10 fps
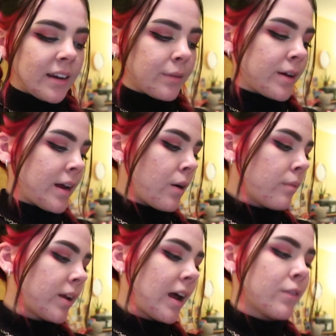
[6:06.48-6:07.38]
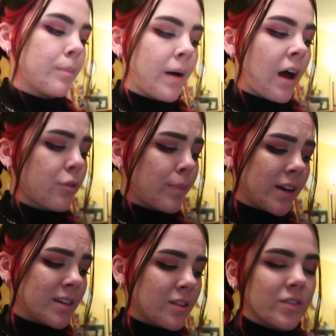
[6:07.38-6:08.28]
And anyway, now I'm gonna have a bath
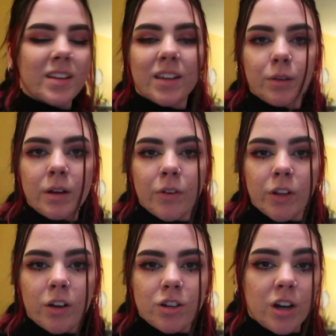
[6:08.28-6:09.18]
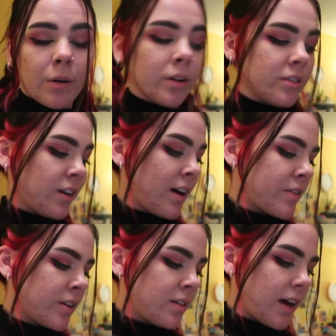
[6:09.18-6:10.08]
because obviously at uni I've only got a shower, so I
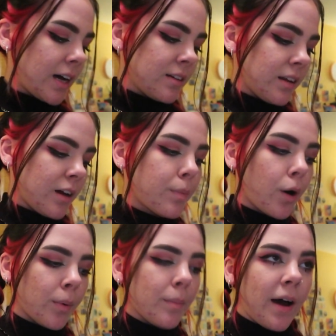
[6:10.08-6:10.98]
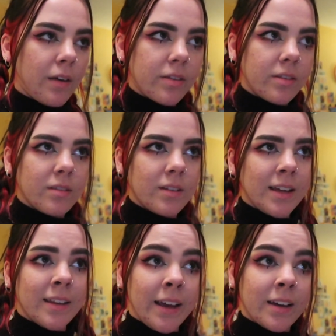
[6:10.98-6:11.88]
haven't had like a proper bath
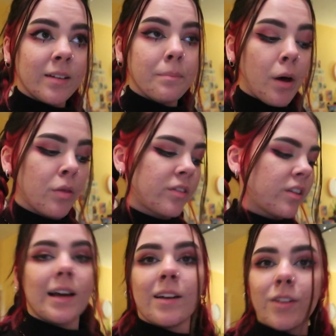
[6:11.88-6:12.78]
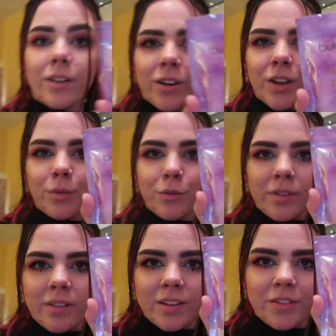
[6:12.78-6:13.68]
in like months. And I'm gonna use
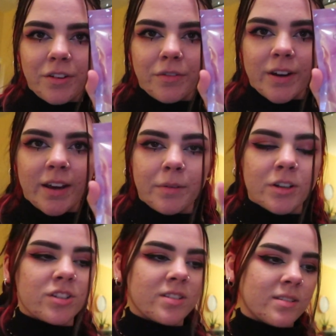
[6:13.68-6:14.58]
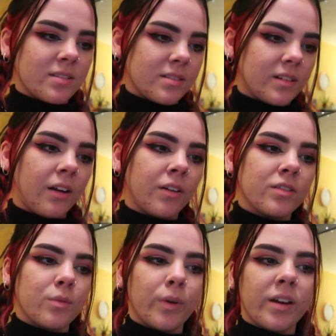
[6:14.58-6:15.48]
this stuff in it, which is, I don't
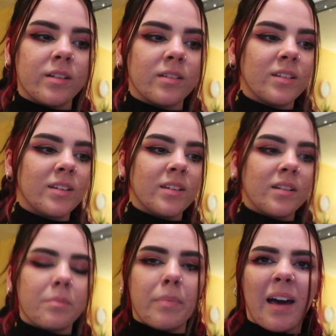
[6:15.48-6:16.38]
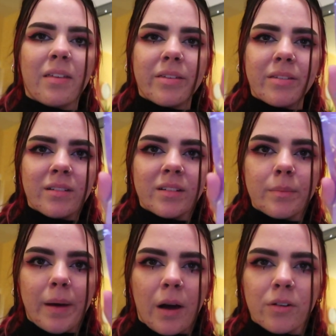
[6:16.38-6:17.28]
know, some weird bath
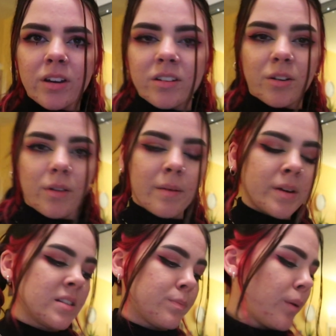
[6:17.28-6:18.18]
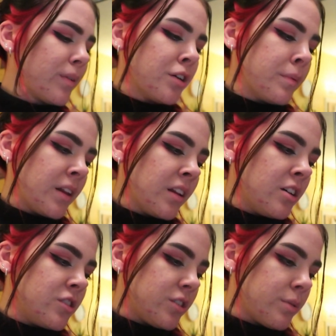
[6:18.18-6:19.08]
powder, don't know what that means. Probably gonna be
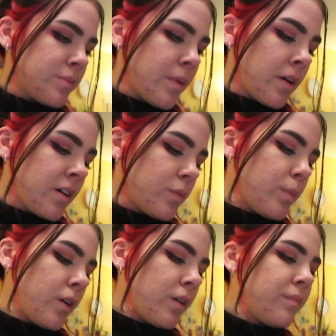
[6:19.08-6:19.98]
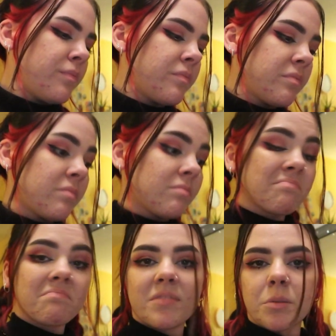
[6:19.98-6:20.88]
allergic to it, to be honest, but
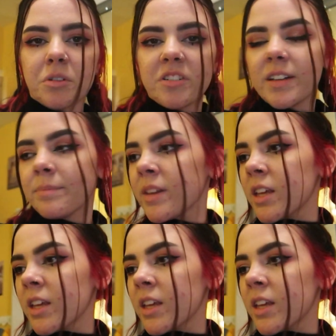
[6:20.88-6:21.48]
we'll see.